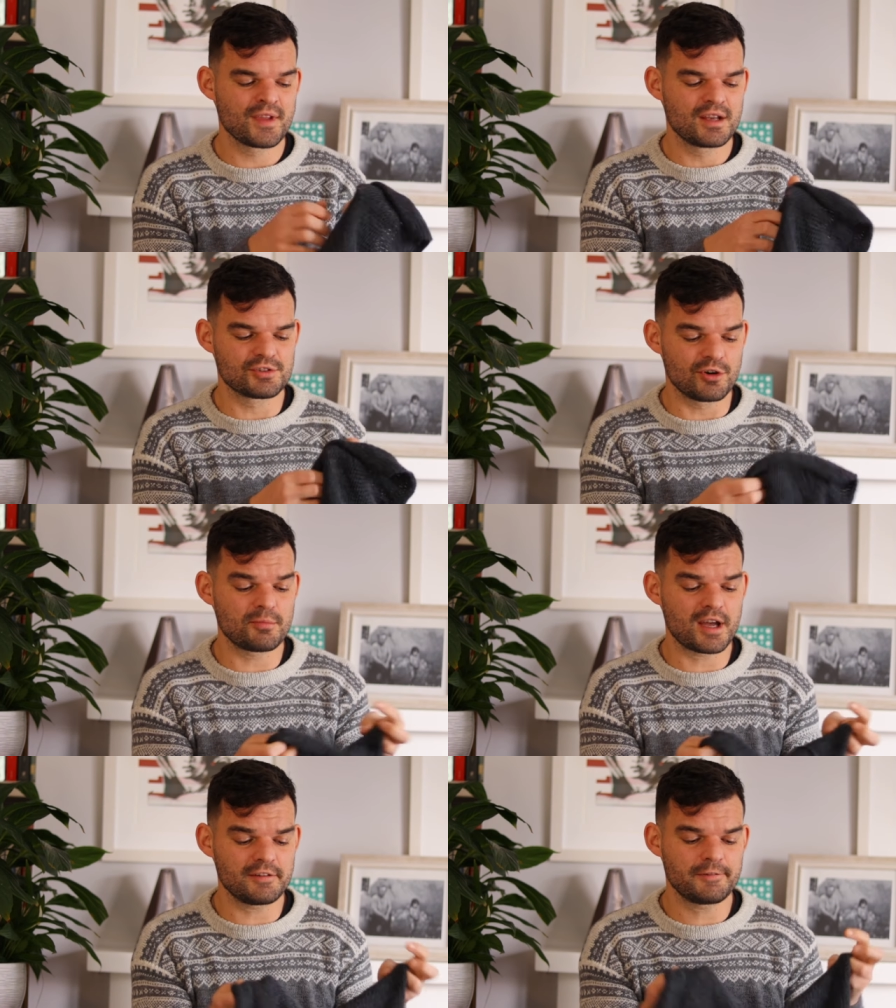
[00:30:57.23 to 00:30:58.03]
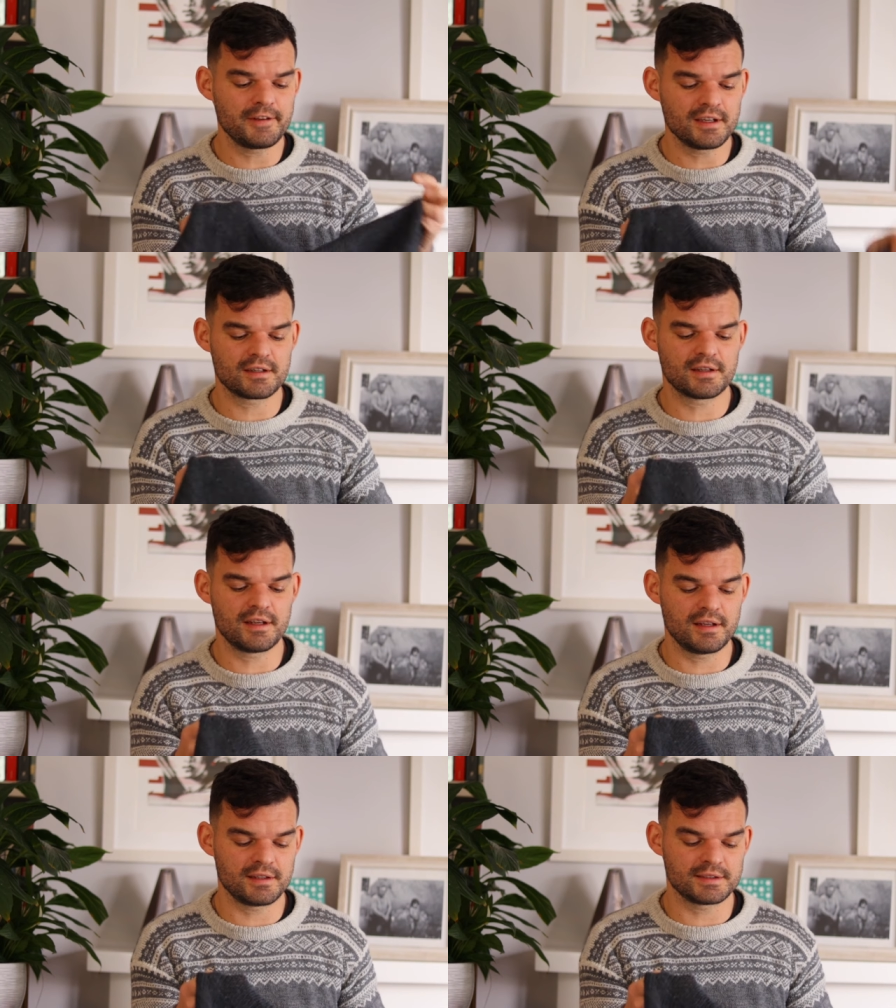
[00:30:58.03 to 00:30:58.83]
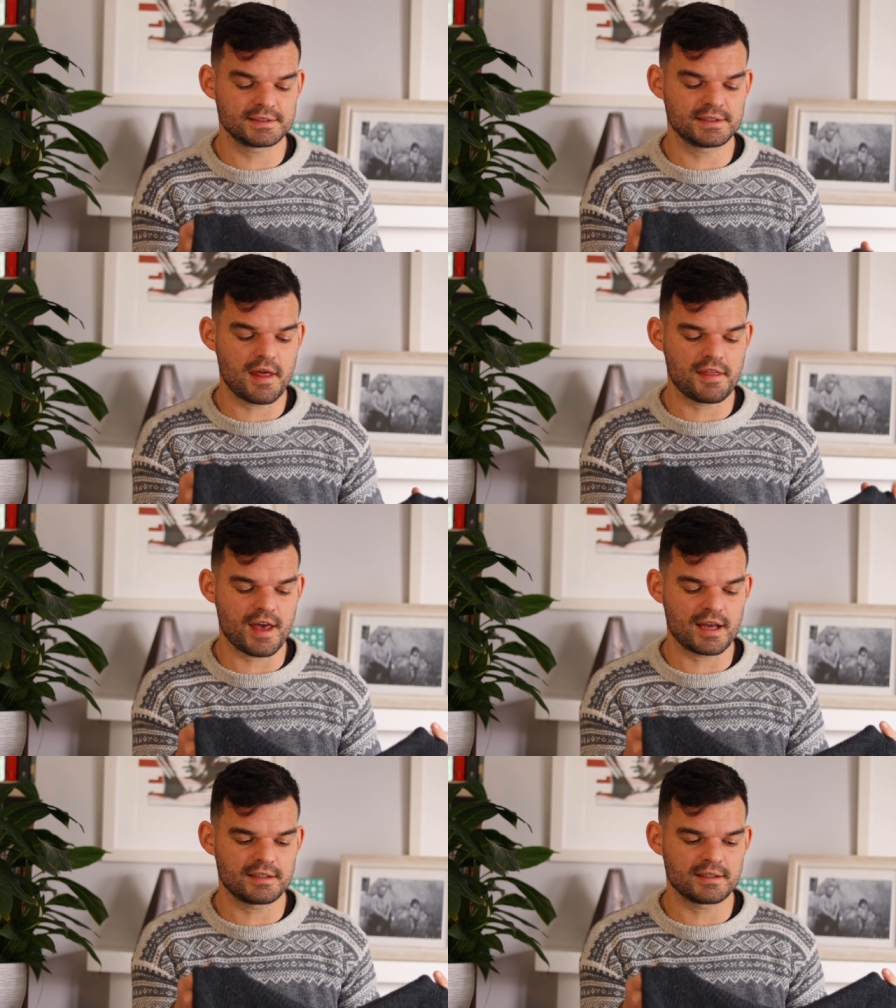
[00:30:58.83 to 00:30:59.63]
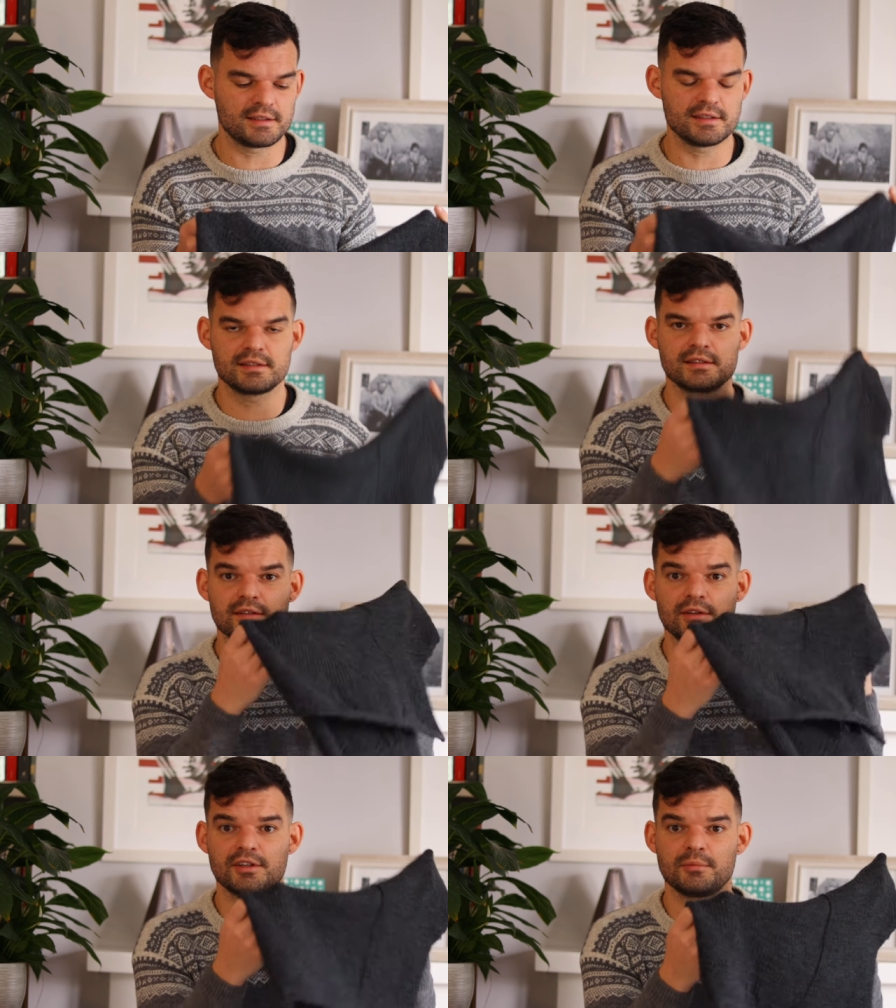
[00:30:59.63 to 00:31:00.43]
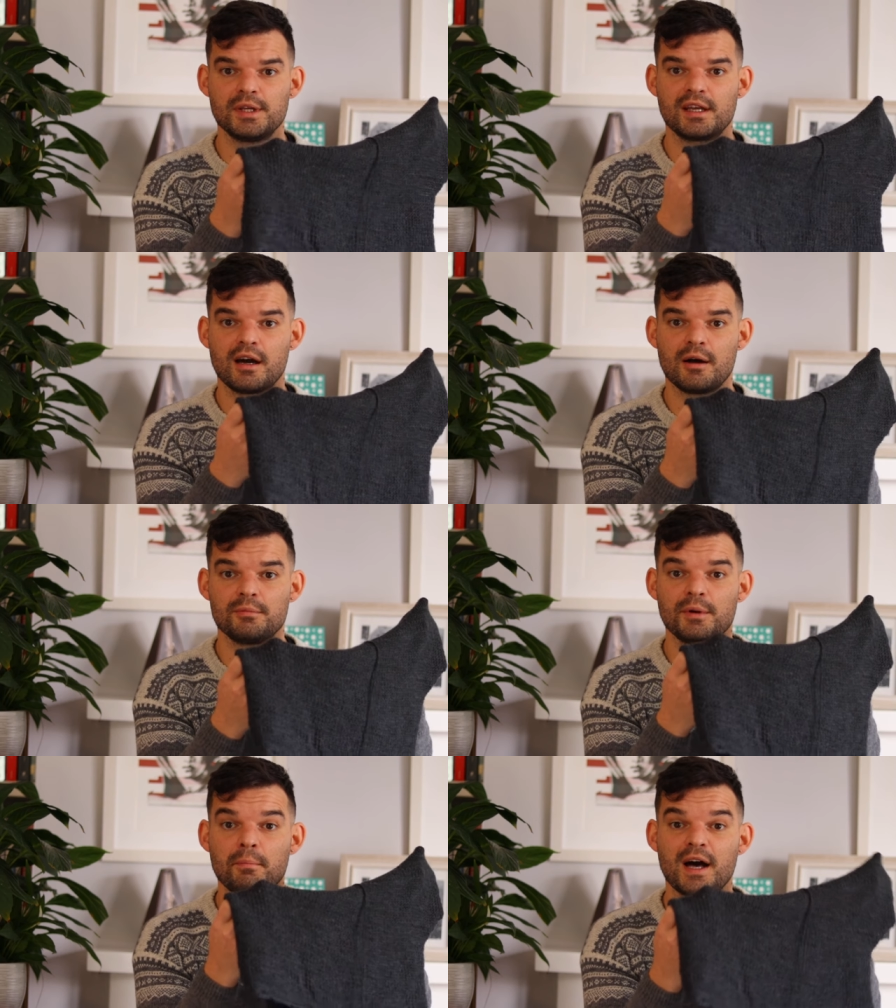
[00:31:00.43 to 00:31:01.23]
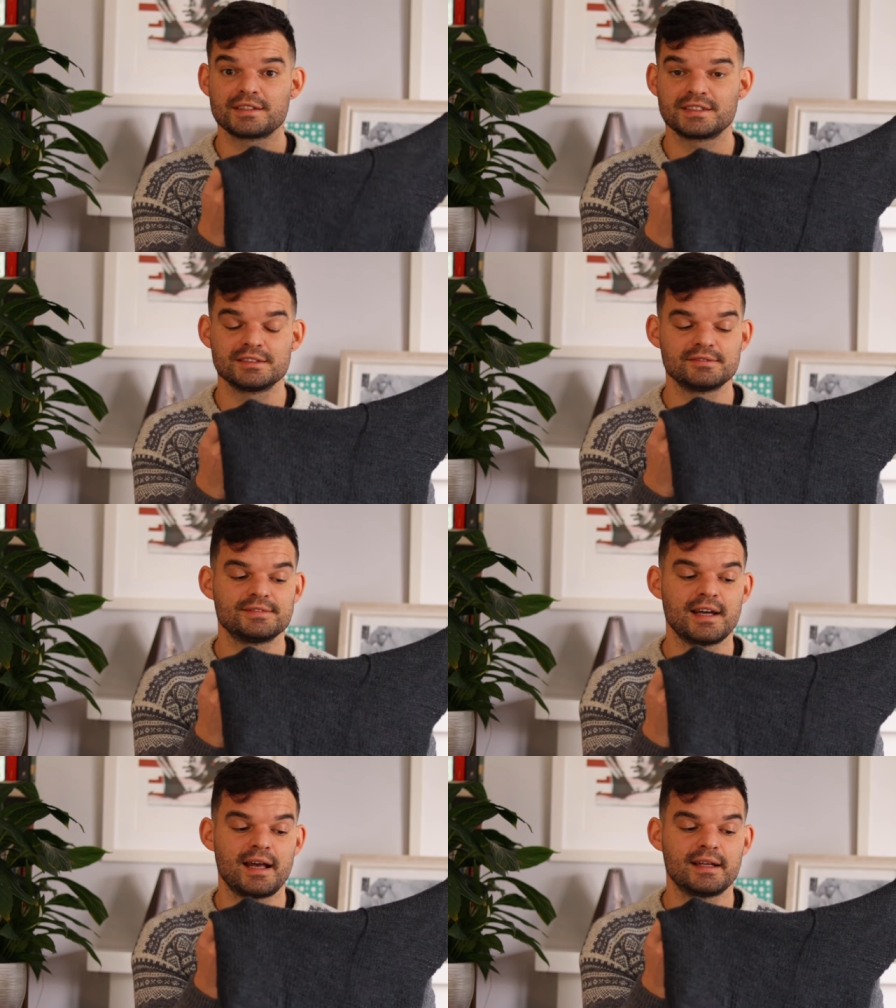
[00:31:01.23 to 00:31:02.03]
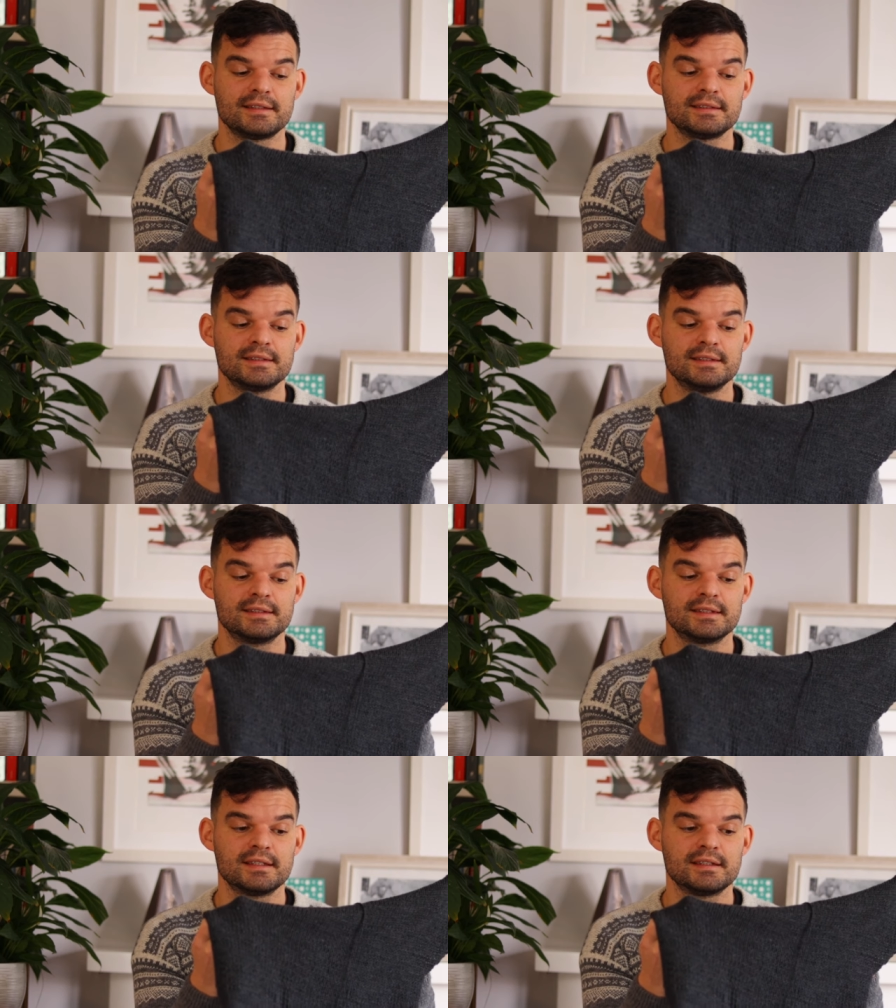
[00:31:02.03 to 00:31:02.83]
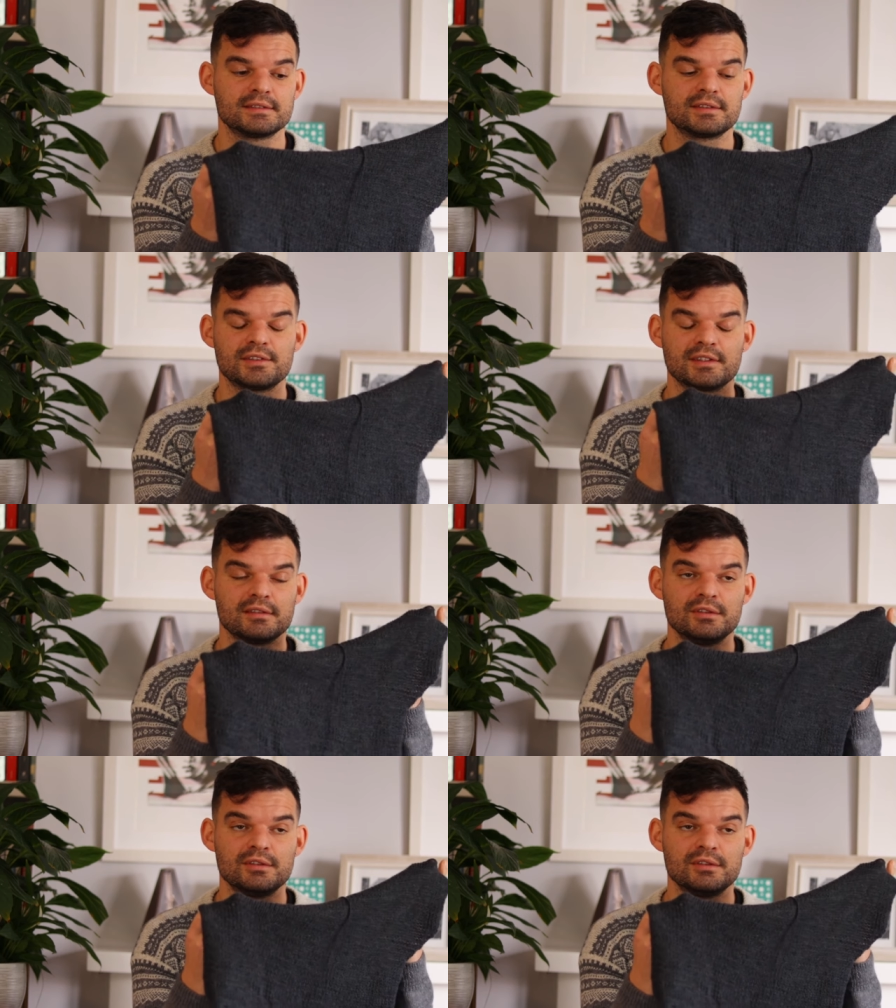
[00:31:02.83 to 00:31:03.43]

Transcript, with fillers: So my fear is that this is gonna become massive and uh, is gonna